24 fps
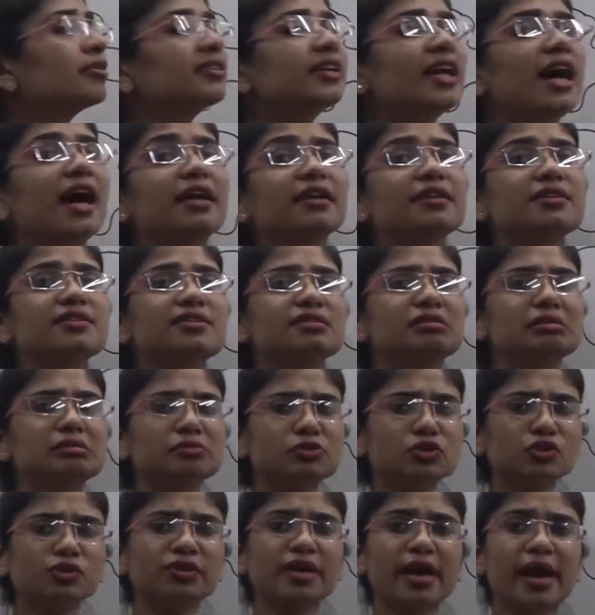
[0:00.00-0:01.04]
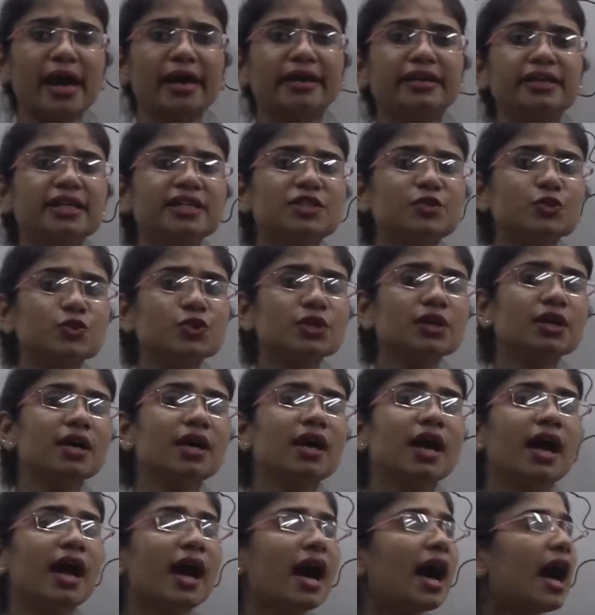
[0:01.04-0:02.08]
organism, so can it
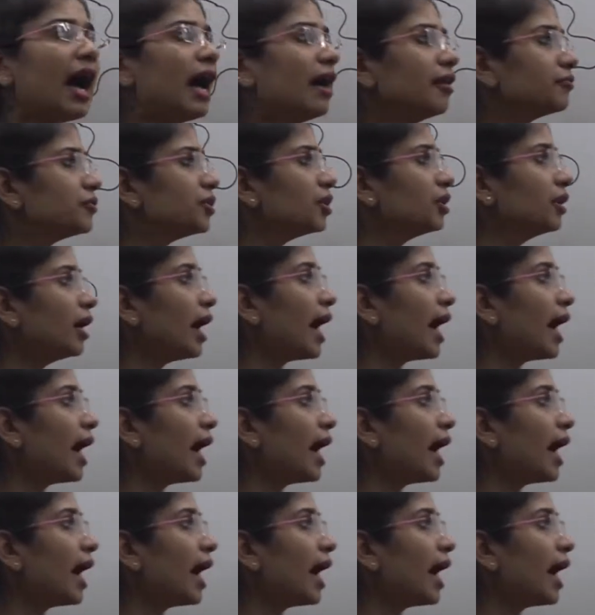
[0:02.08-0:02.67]
have the